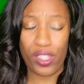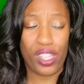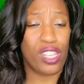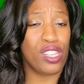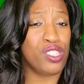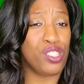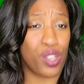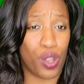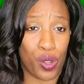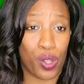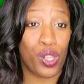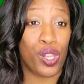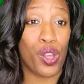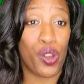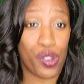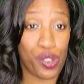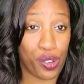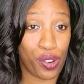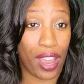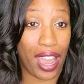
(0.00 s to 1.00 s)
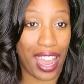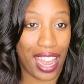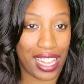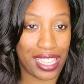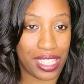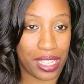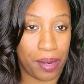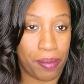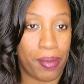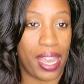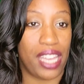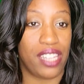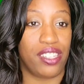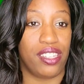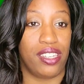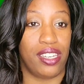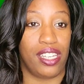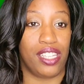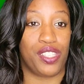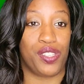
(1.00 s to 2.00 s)
So close your eyes and
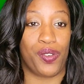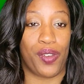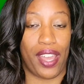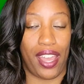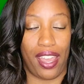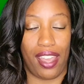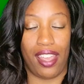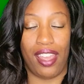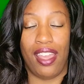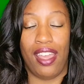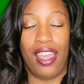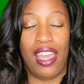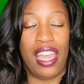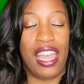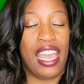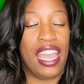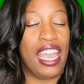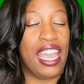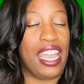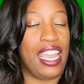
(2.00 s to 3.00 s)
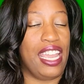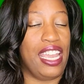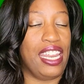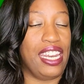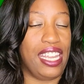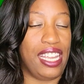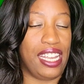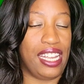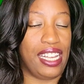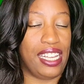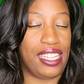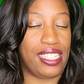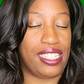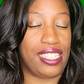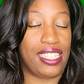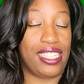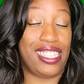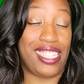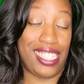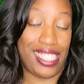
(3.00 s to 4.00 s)
imagine this, okay? It is
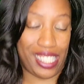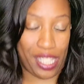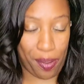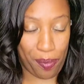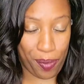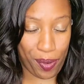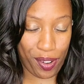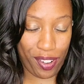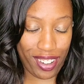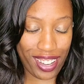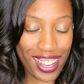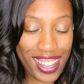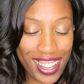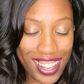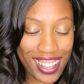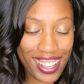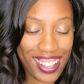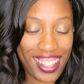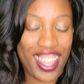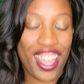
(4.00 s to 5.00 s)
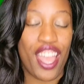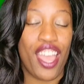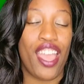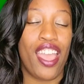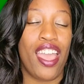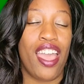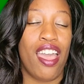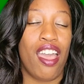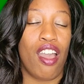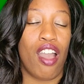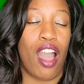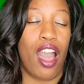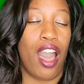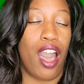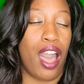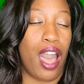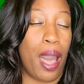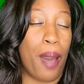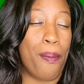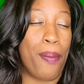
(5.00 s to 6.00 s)
December,
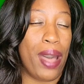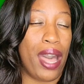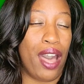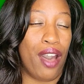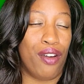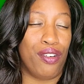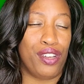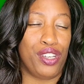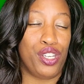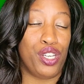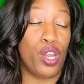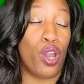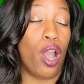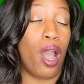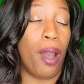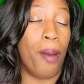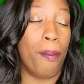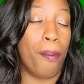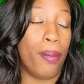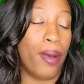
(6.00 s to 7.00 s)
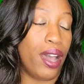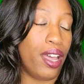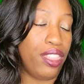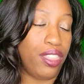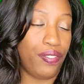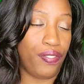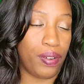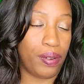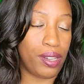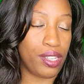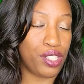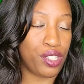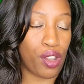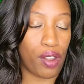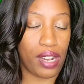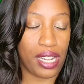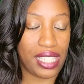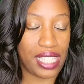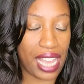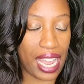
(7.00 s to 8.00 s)
about, a month from the
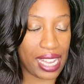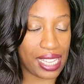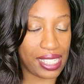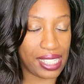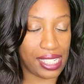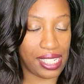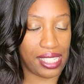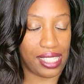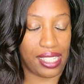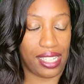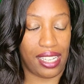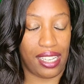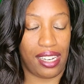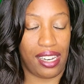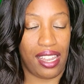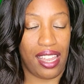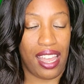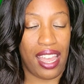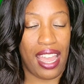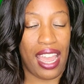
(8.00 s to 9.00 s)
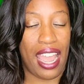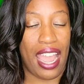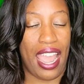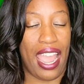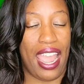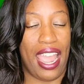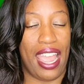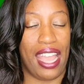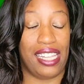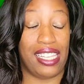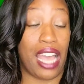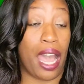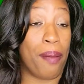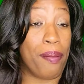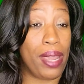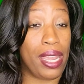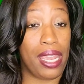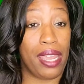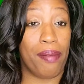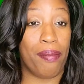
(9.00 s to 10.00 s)
start of tax season, and I'm
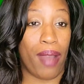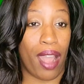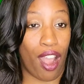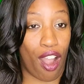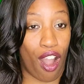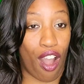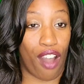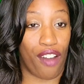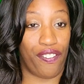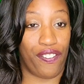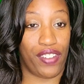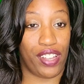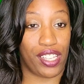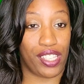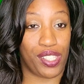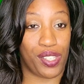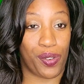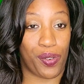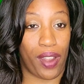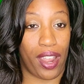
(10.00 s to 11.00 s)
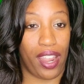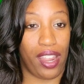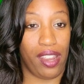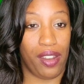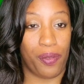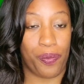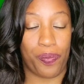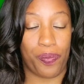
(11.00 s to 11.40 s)
in my office, right?